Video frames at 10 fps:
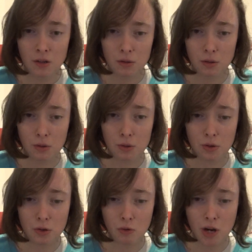to
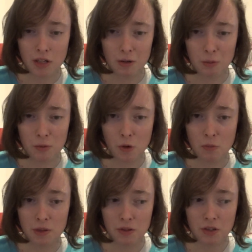create a
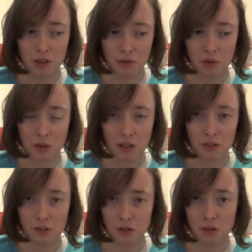performance if we're
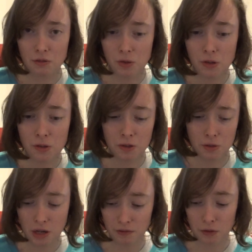getting certain rules so
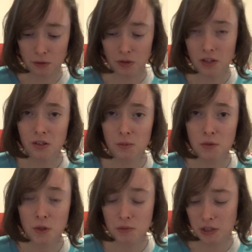you have to do this in the
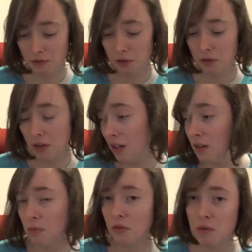performance, you have to do that
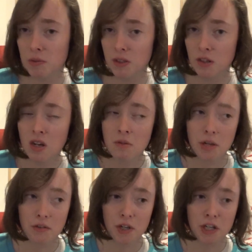in the performance
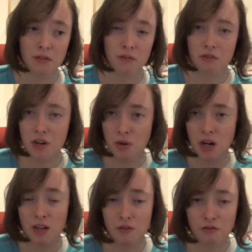but if you're given free,
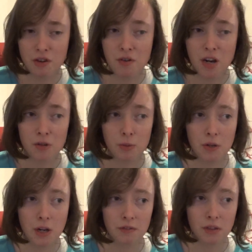range, free reins where
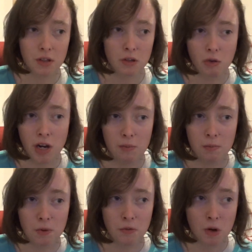you have to create a
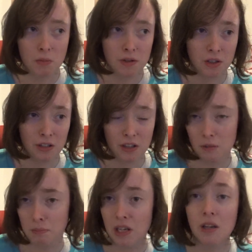performance and it
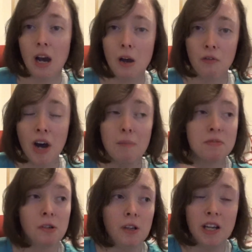can be of
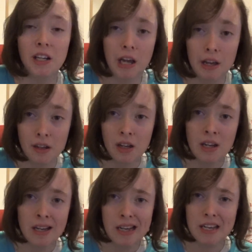absolutely anything
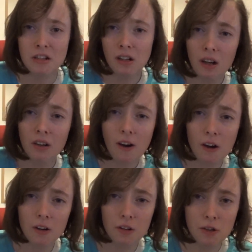it's a lot
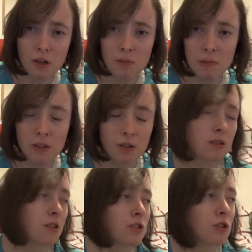harder to do because
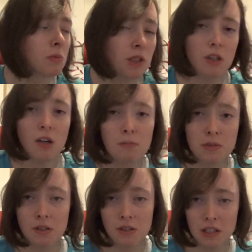there's so many
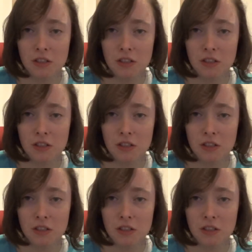options and